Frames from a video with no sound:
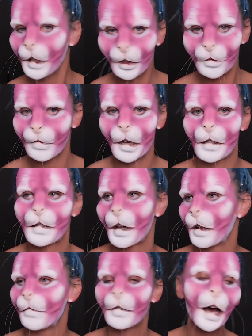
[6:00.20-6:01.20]
I know
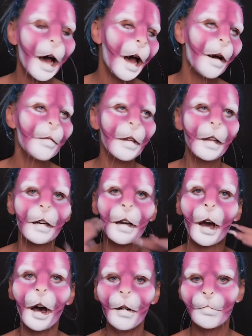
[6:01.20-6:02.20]
myself, I will
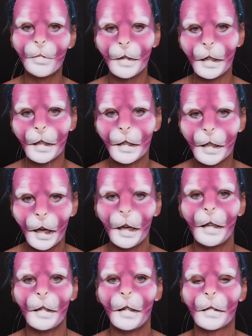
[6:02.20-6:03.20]

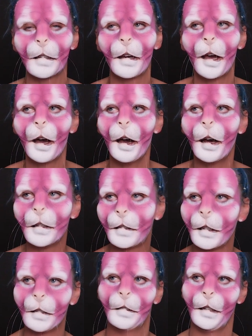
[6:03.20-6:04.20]
complicate it
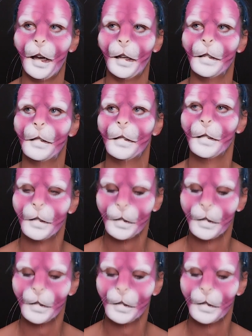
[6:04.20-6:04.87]
until the end.